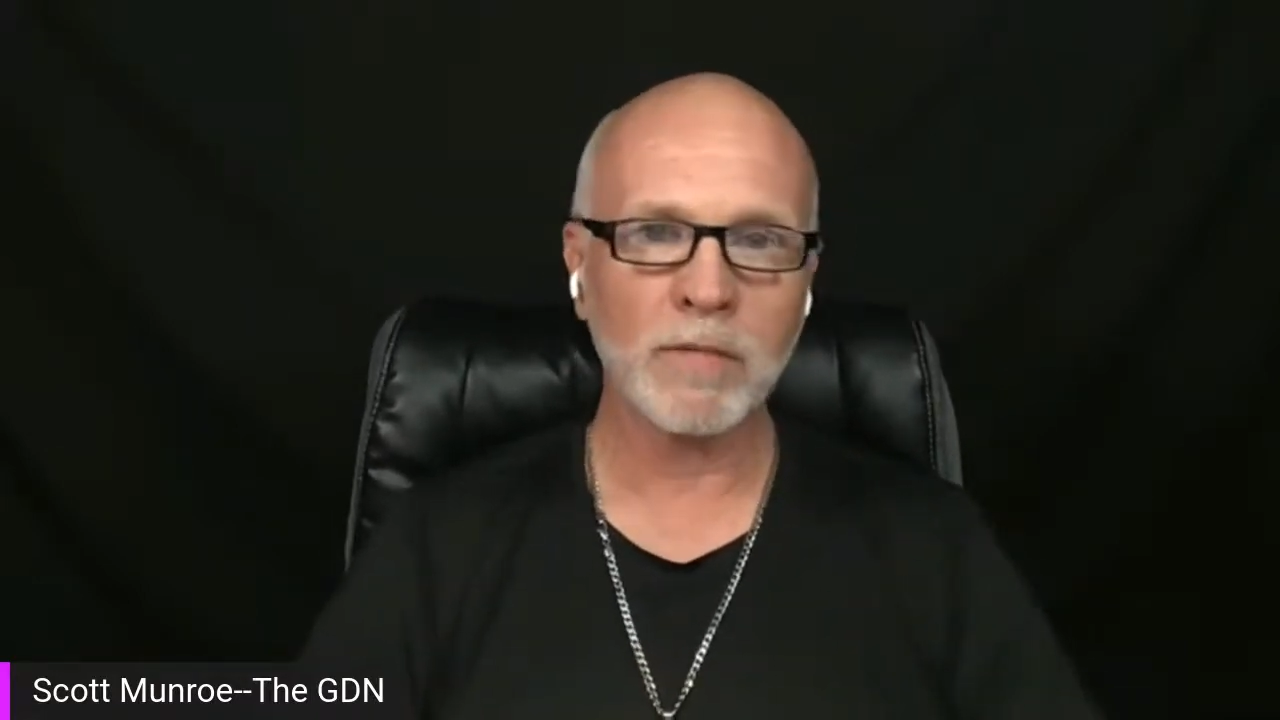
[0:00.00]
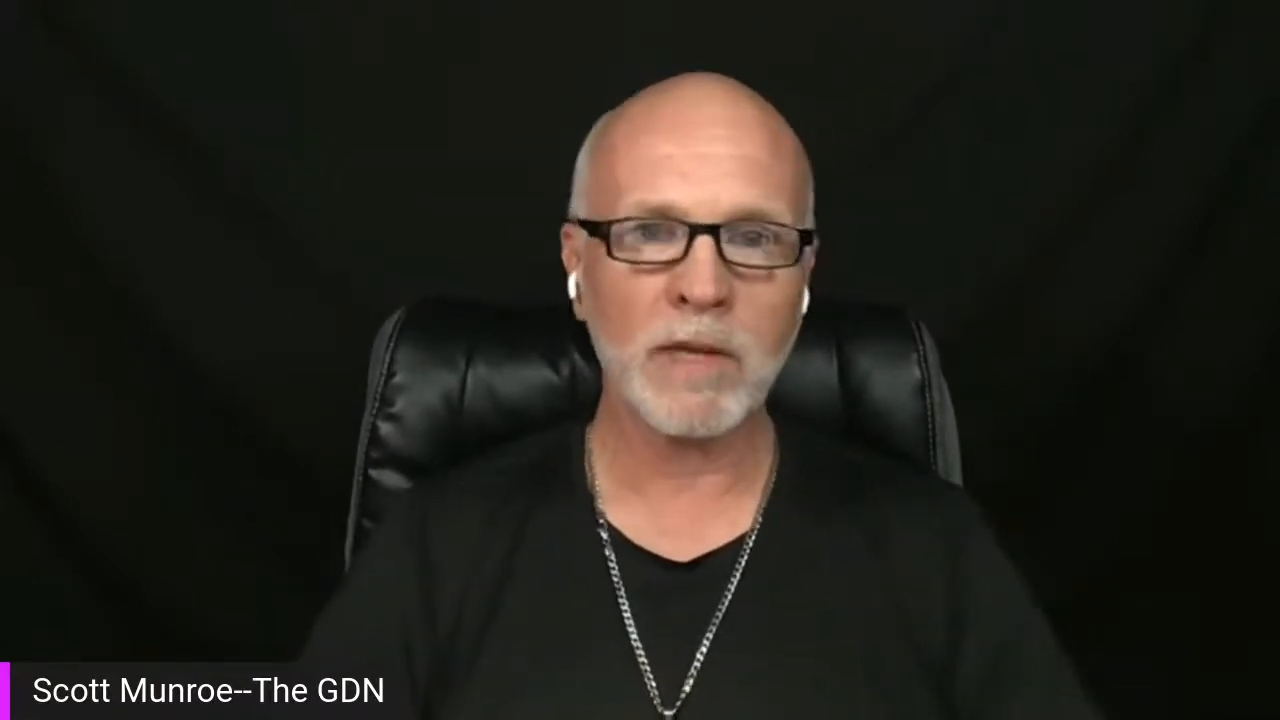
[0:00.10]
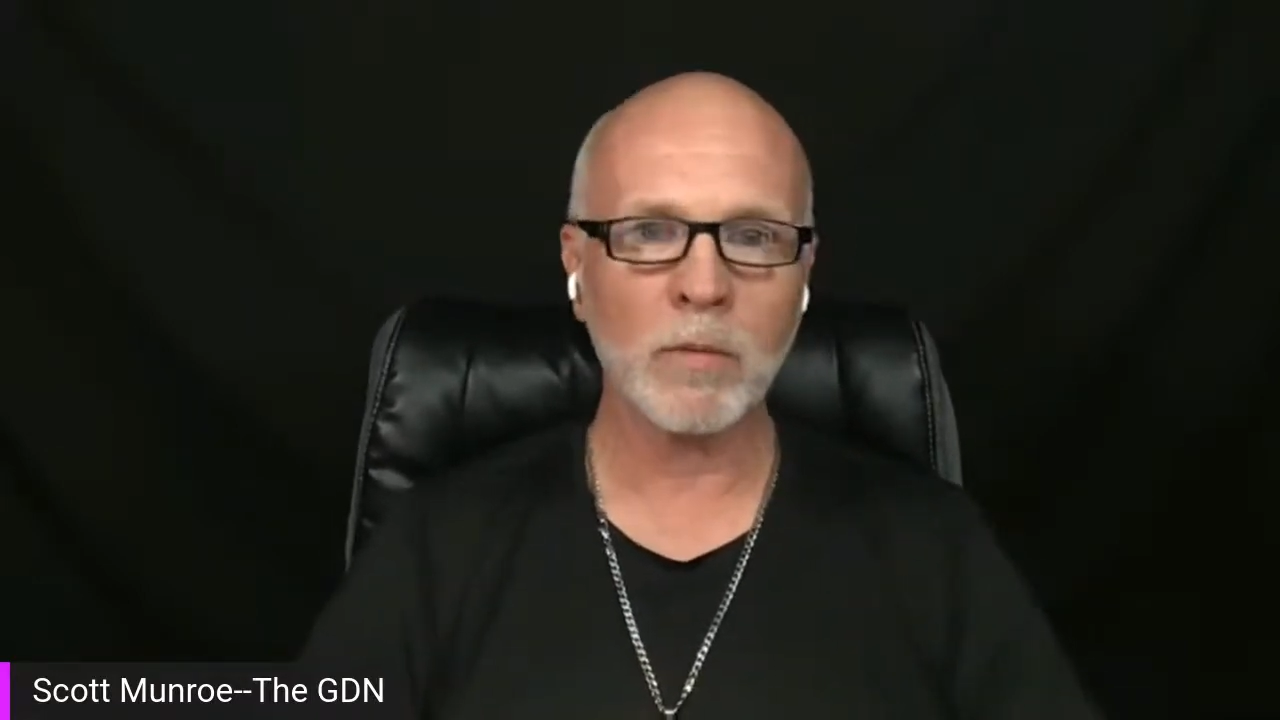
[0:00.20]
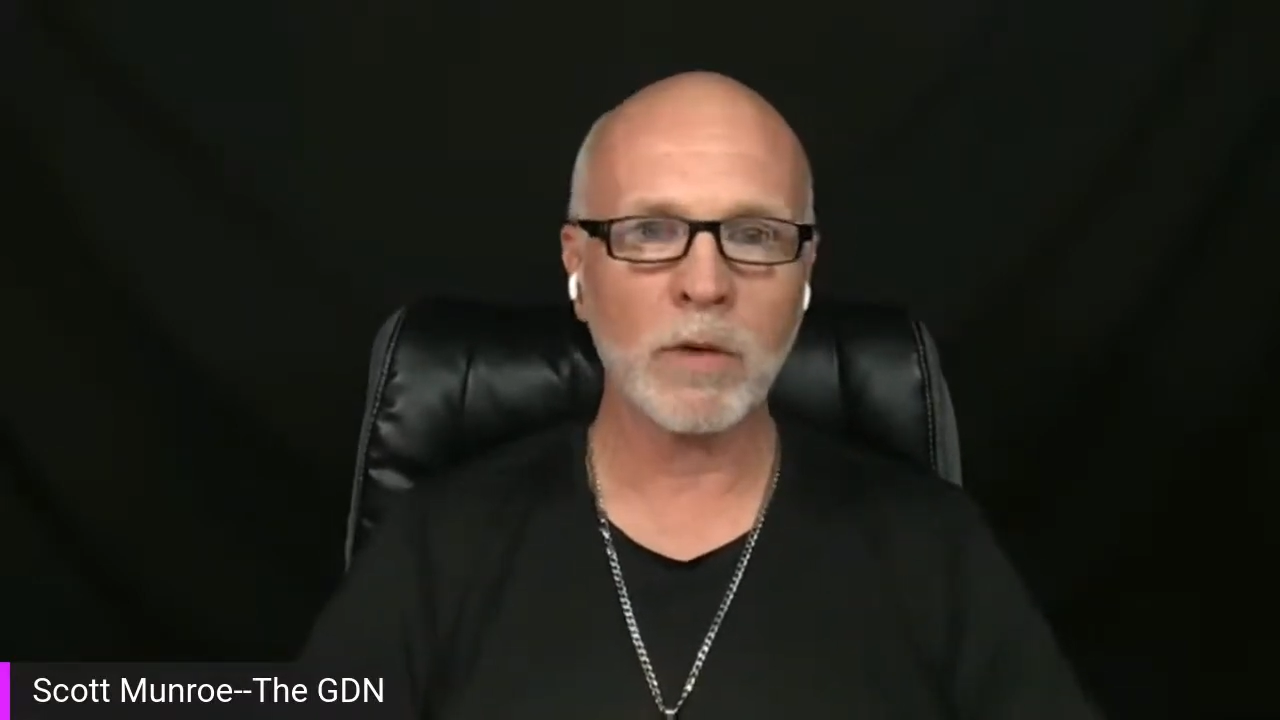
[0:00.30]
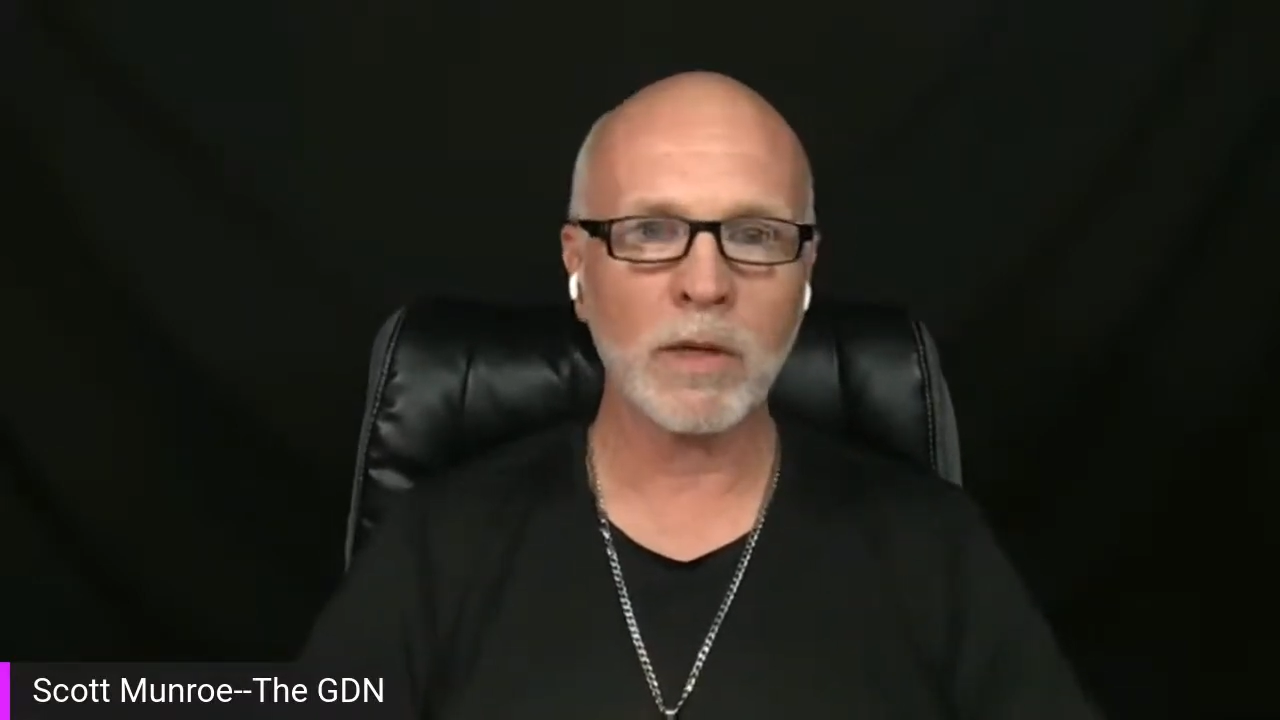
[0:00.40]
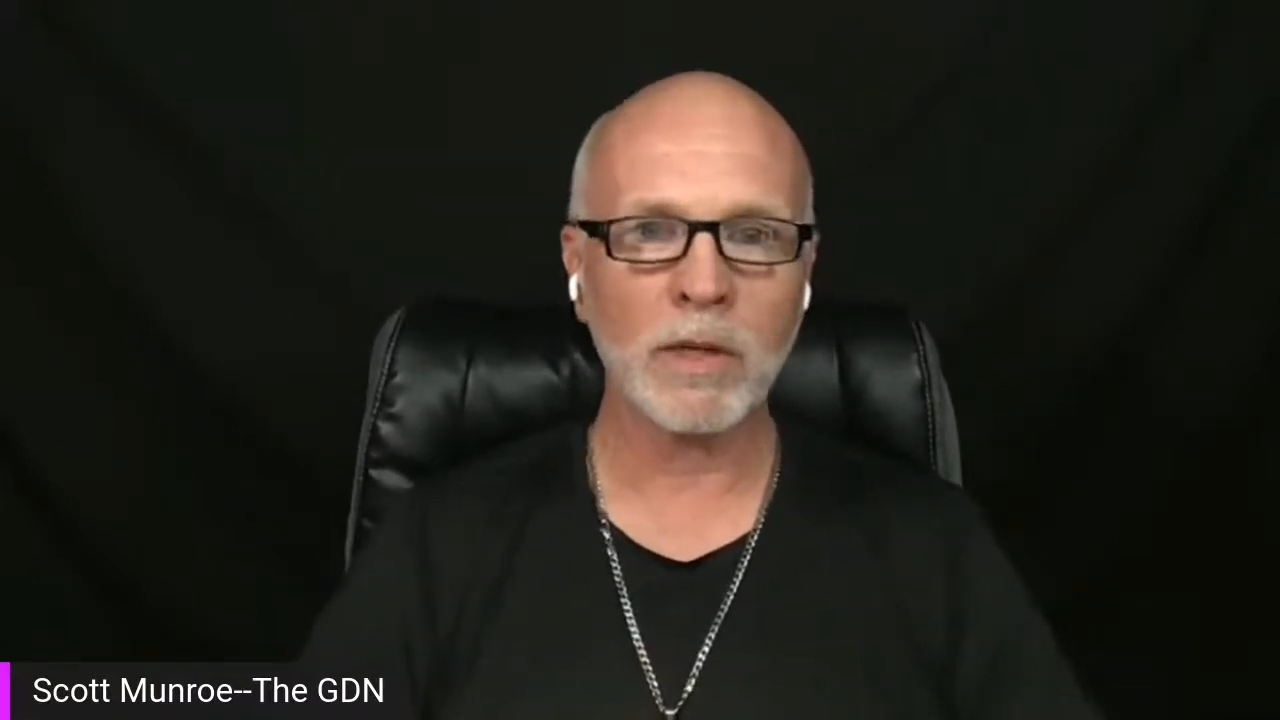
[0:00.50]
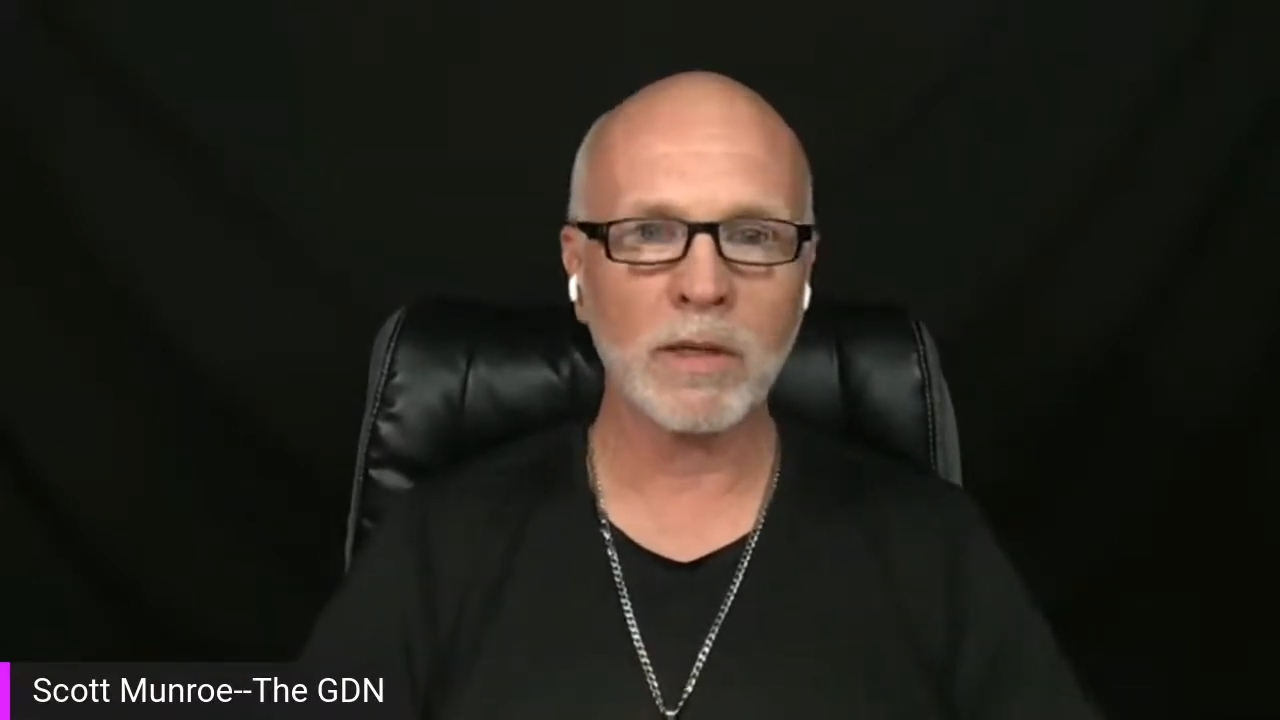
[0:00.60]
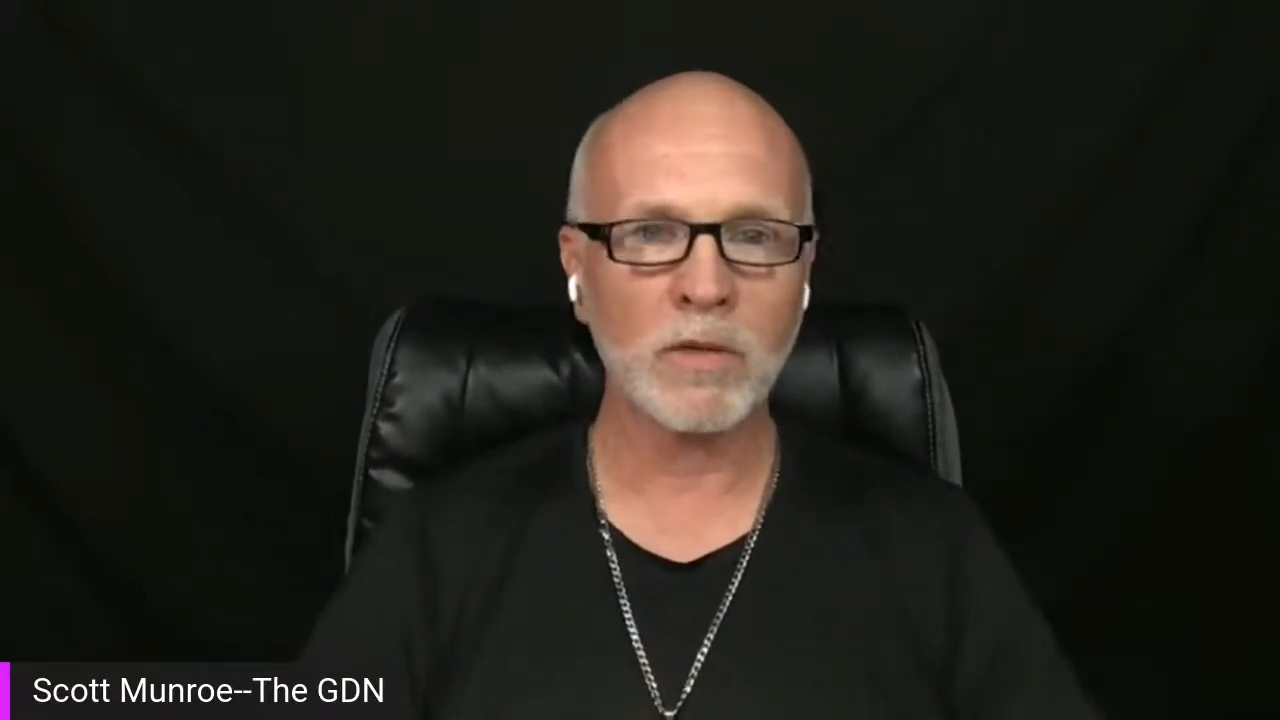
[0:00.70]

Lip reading: of networking,